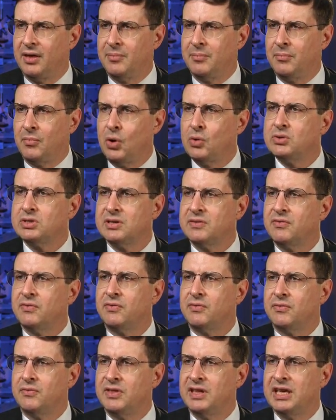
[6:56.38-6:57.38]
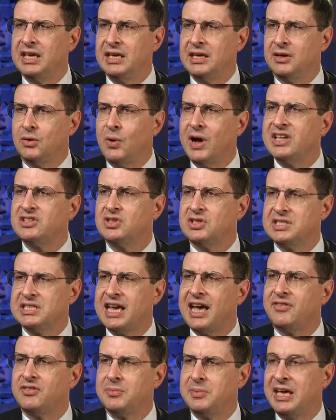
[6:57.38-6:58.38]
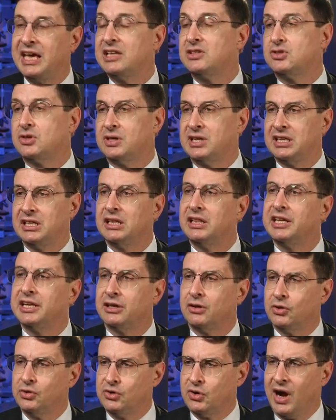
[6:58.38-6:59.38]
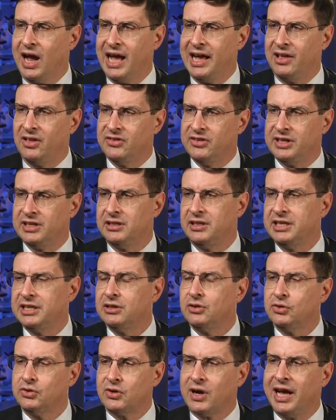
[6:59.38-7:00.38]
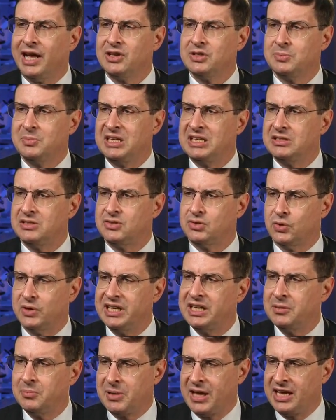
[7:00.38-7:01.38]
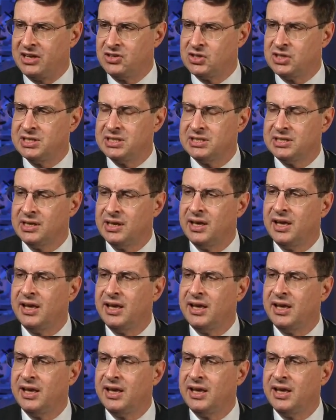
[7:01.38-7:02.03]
most of the questions have to be answered in clinical trials. And clinical trials mean treating patients.